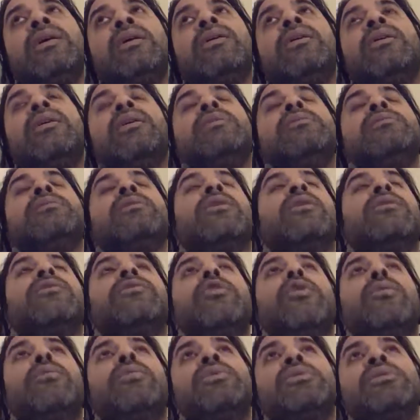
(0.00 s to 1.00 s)
instead of
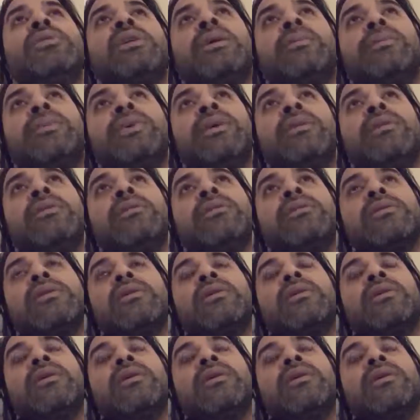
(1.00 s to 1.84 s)
Homo sapiens,